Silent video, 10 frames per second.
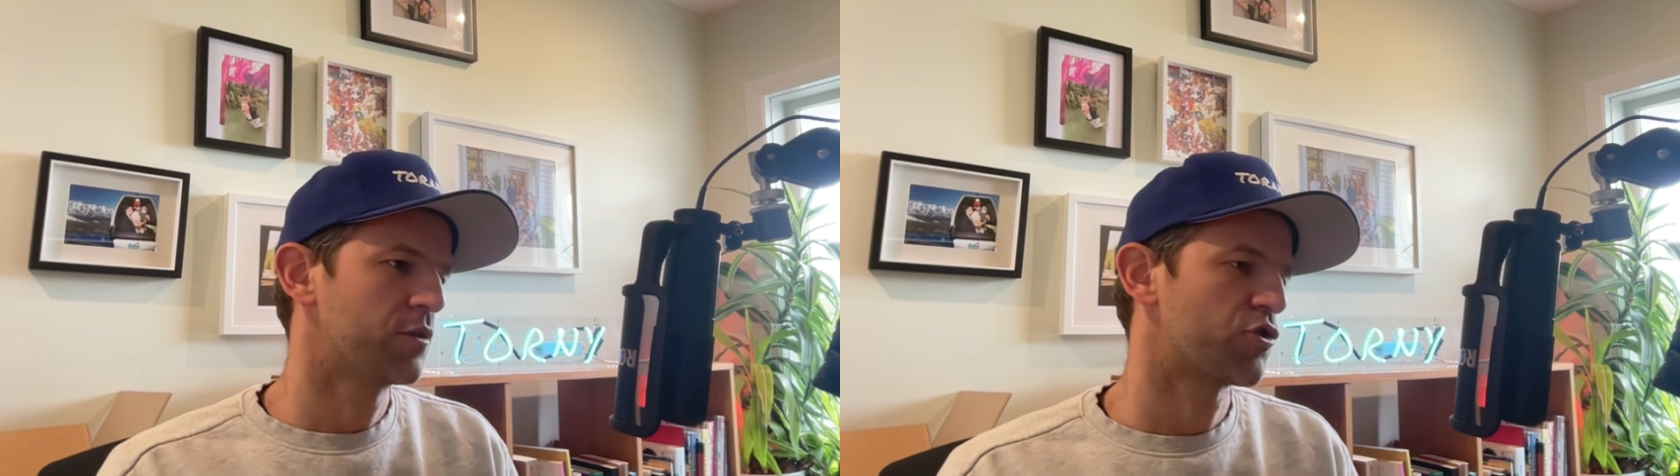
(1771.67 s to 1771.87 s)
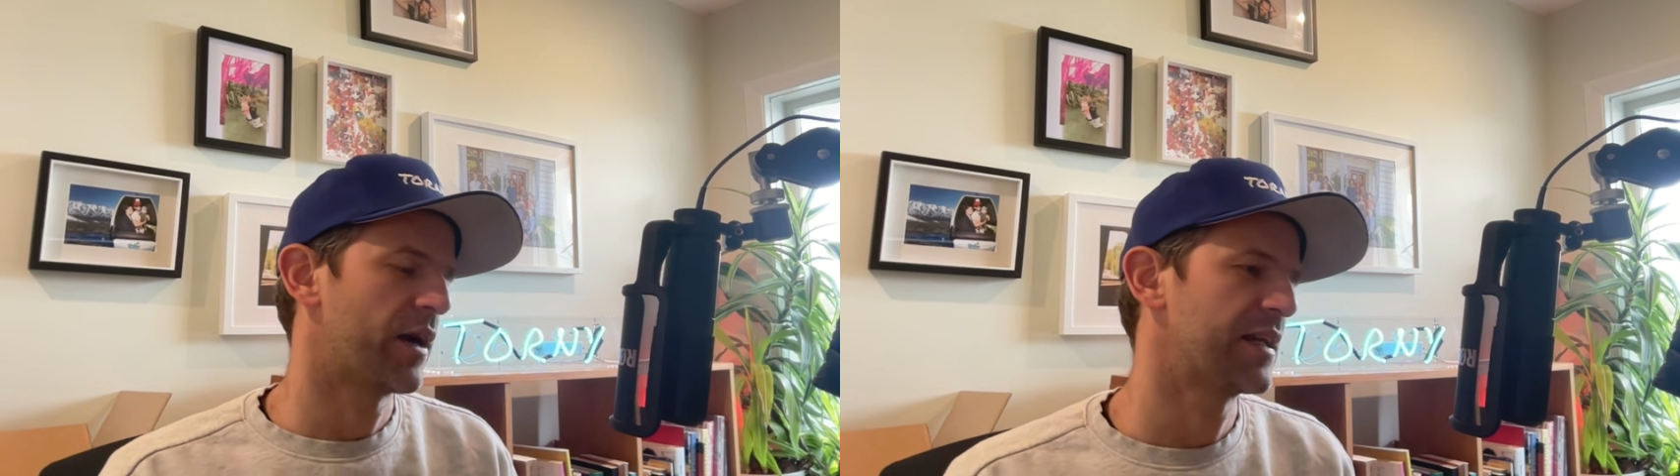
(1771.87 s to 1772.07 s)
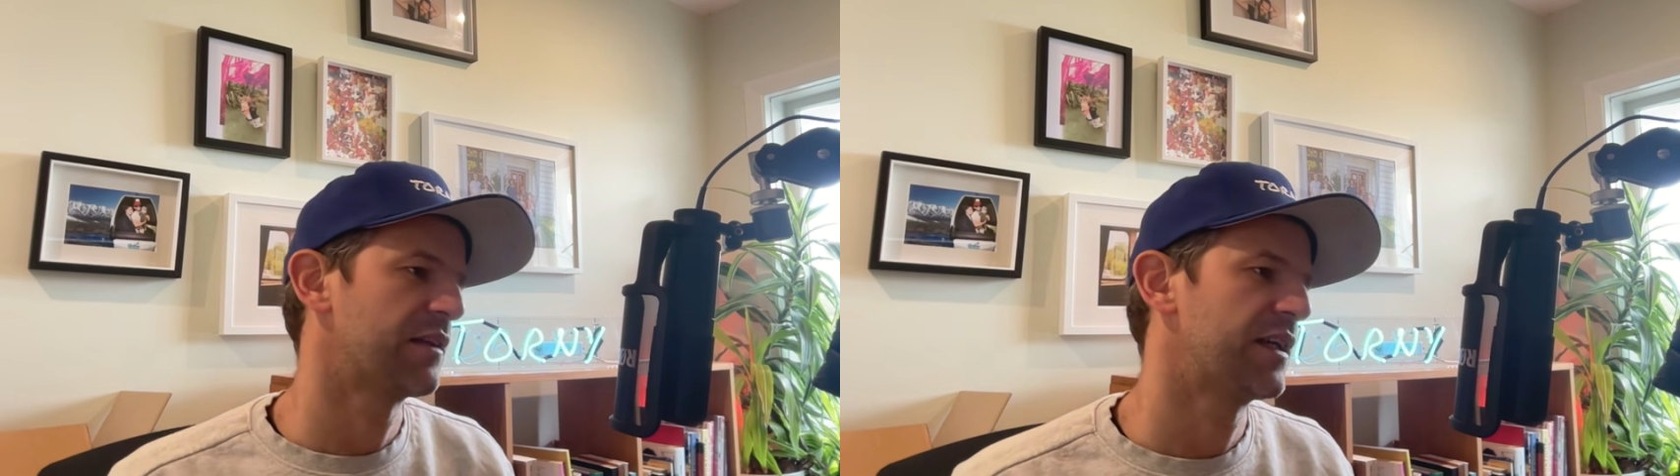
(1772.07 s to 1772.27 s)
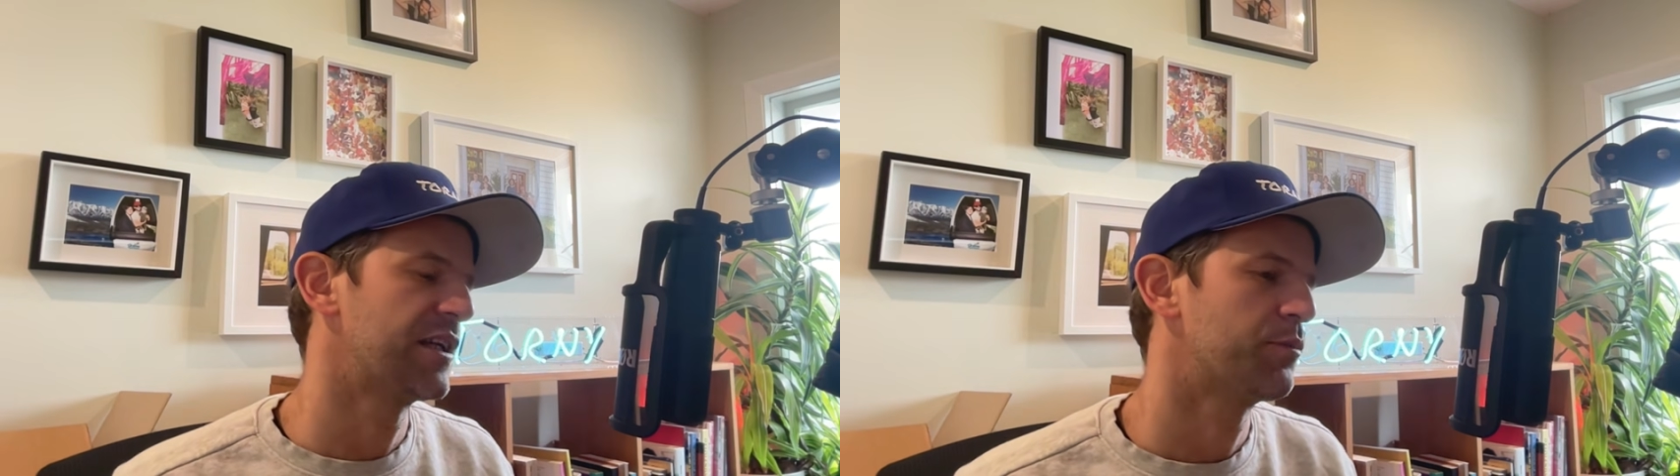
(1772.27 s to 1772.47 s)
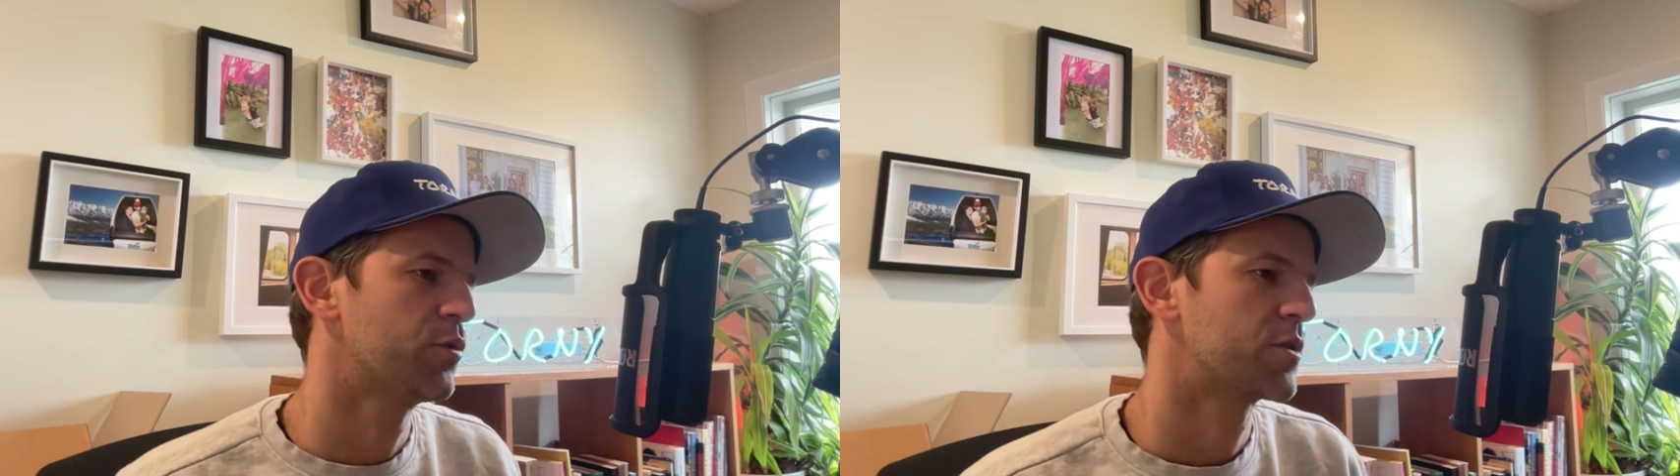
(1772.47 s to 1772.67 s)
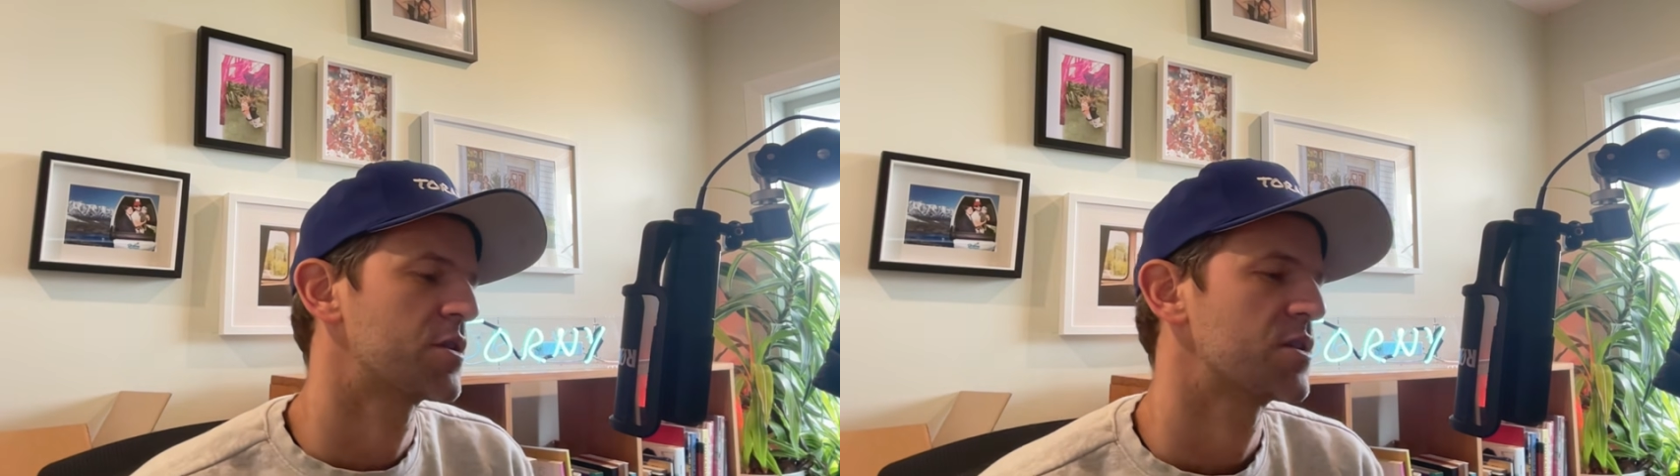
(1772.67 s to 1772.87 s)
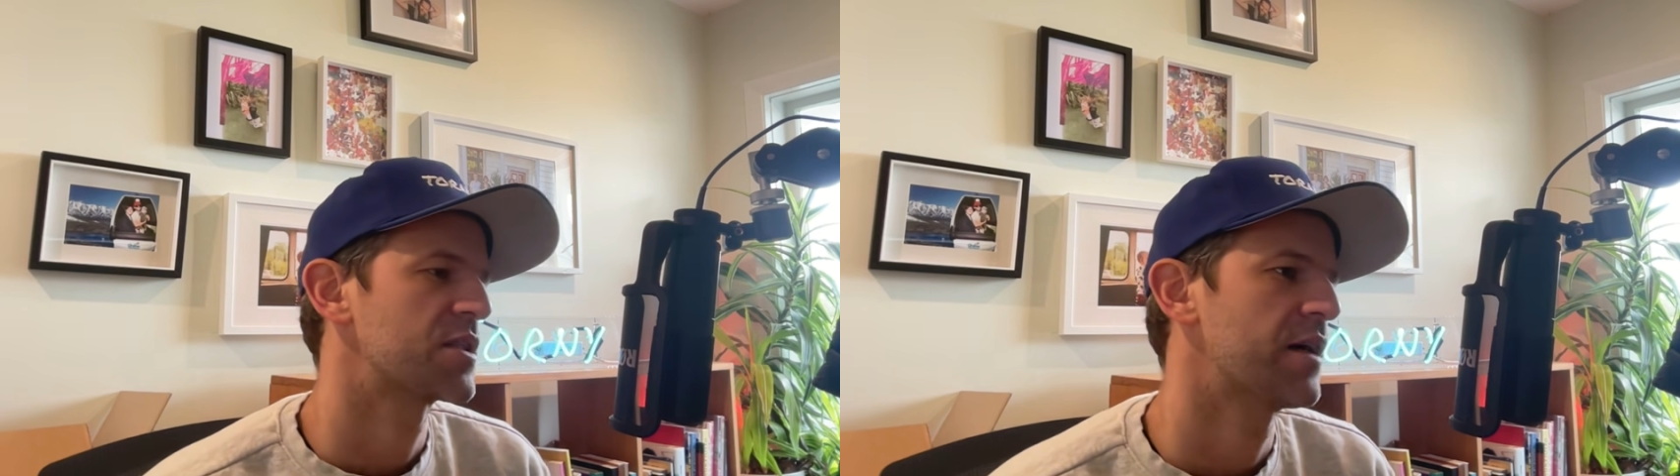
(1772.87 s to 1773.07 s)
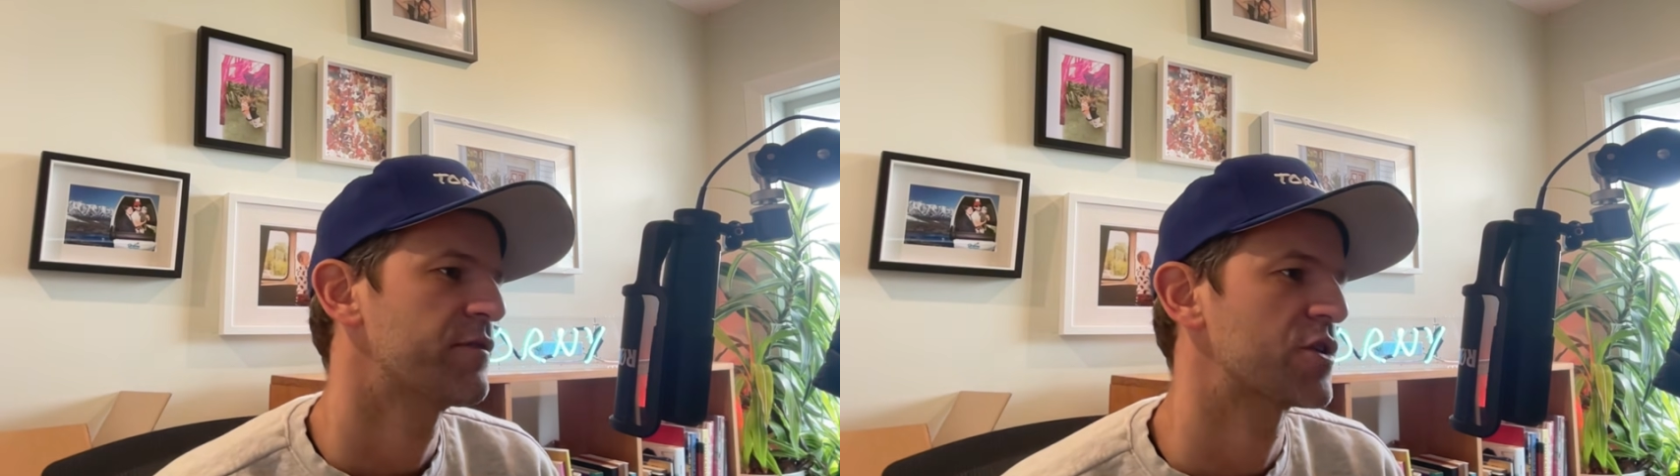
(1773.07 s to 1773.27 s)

training leaderboards and stuff.